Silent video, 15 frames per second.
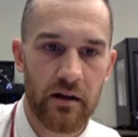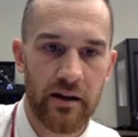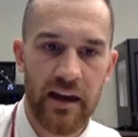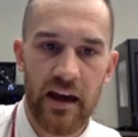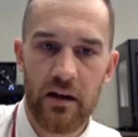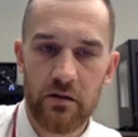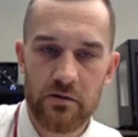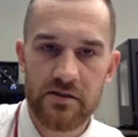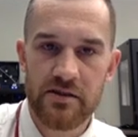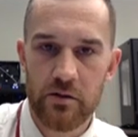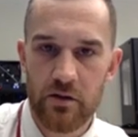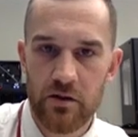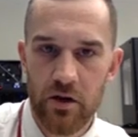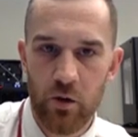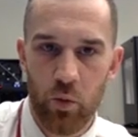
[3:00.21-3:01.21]
calendar so
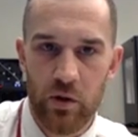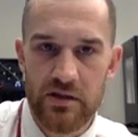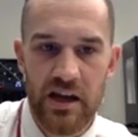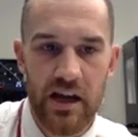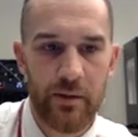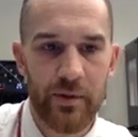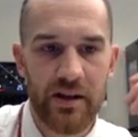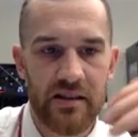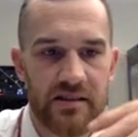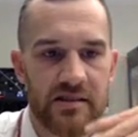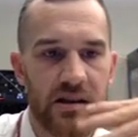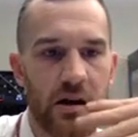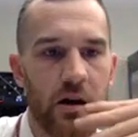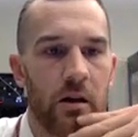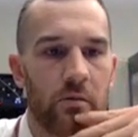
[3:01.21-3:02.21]
you know what time it
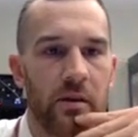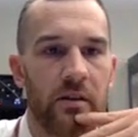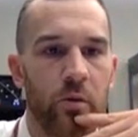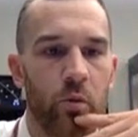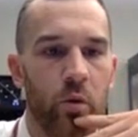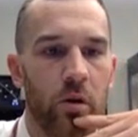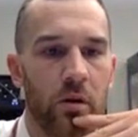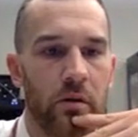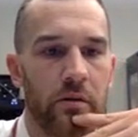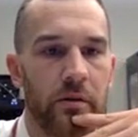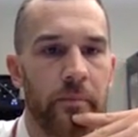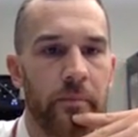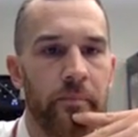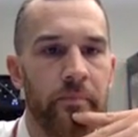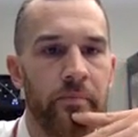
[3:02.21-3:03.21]
is all around the world.
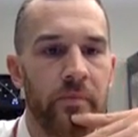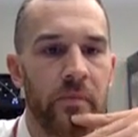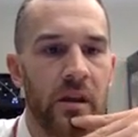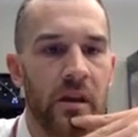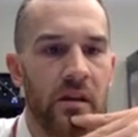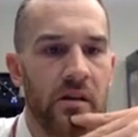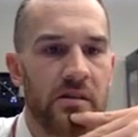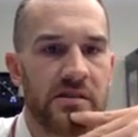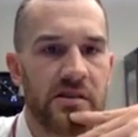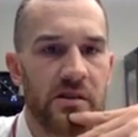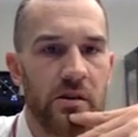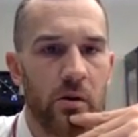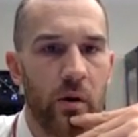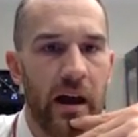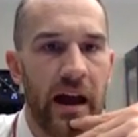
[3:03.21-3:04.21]

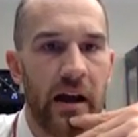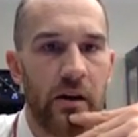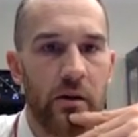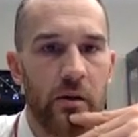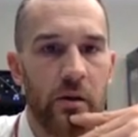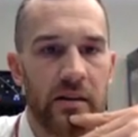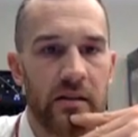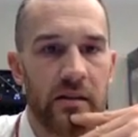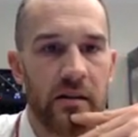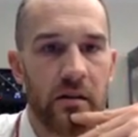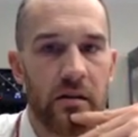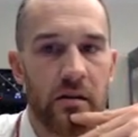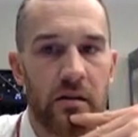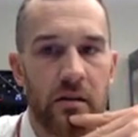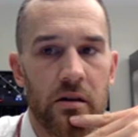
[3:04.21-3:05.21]
So how do you get
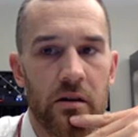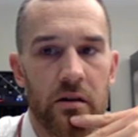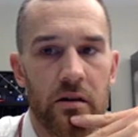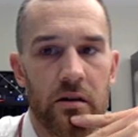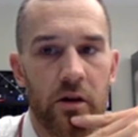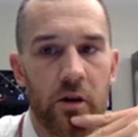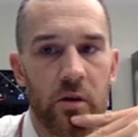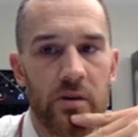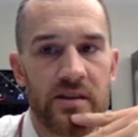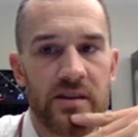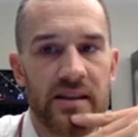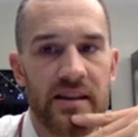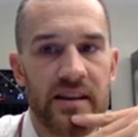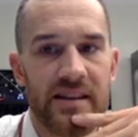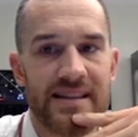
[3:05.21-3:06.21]
there? You're going to go into
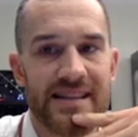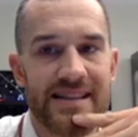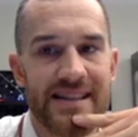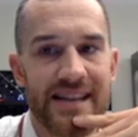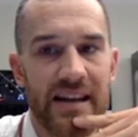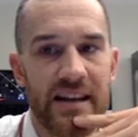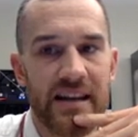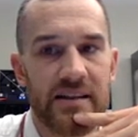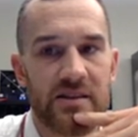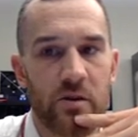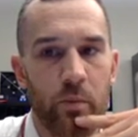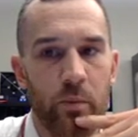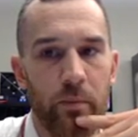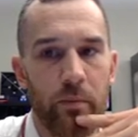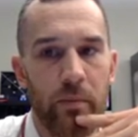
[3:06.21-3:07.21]
the settings,
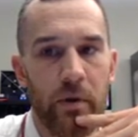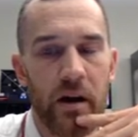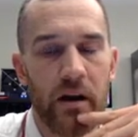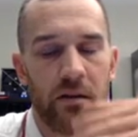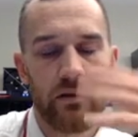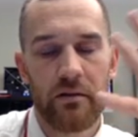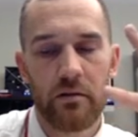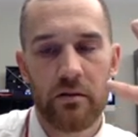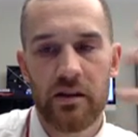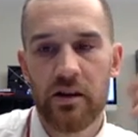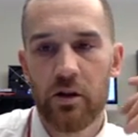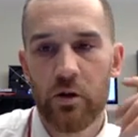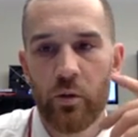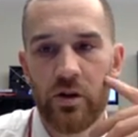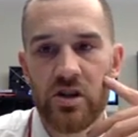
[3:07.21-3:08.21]
the little
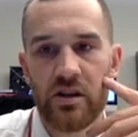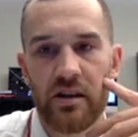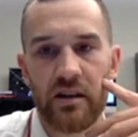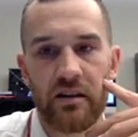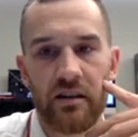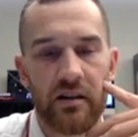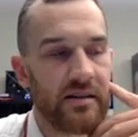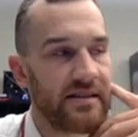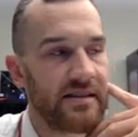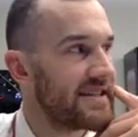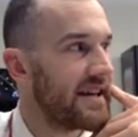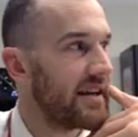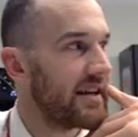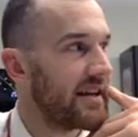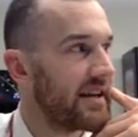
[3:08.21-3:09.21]
gear widget, and click on
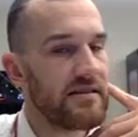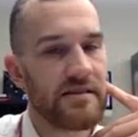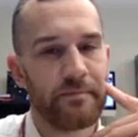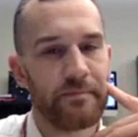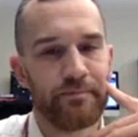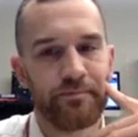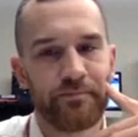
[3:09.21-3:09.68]
settings.